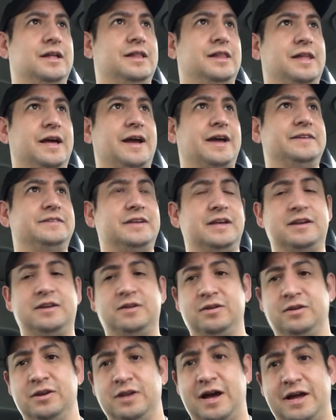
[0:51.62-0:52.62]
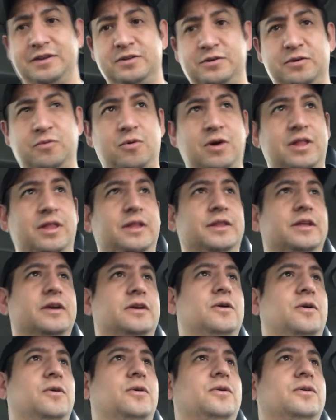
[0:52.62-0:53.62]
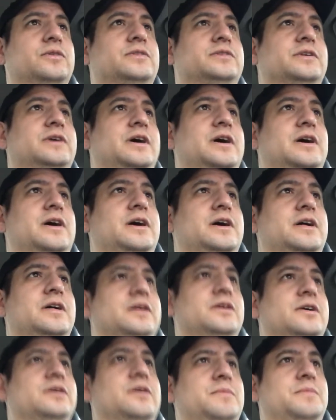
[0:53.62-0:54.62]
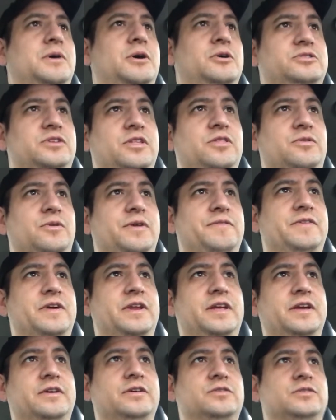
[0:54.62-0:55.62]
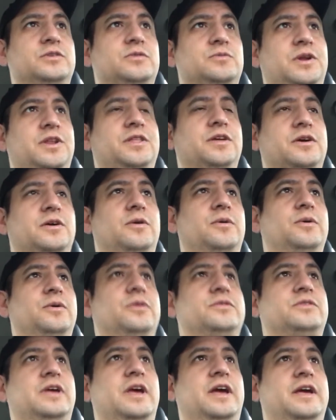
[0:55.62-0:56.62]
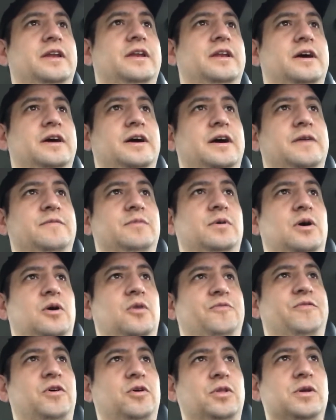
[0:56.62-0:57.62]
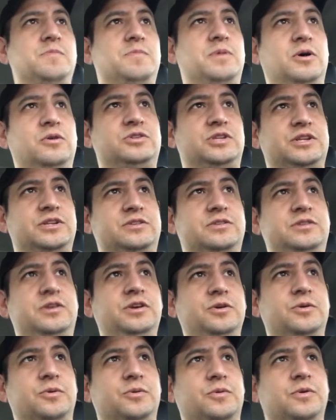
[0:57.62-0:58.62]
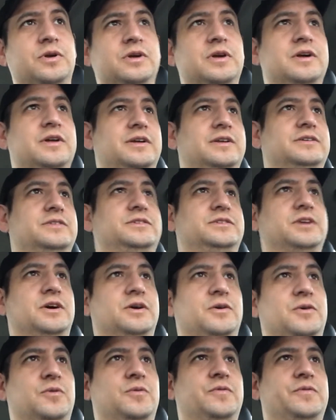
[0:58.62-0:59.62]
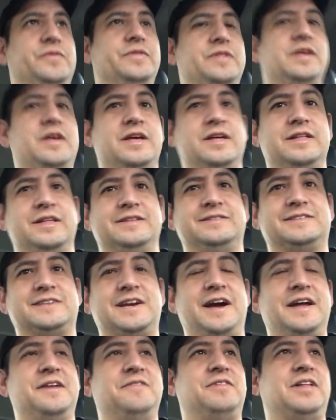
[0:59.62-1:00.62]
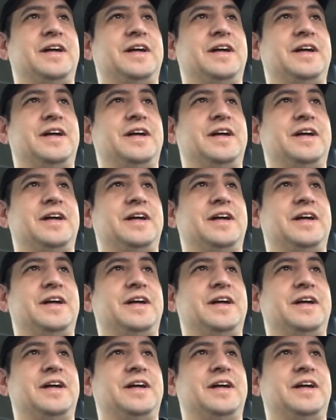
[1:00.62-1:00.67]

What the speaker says: like I said, not doing well on the goals. Posting 3 videos is one of the goals, and I've only posted 2. So it's kind of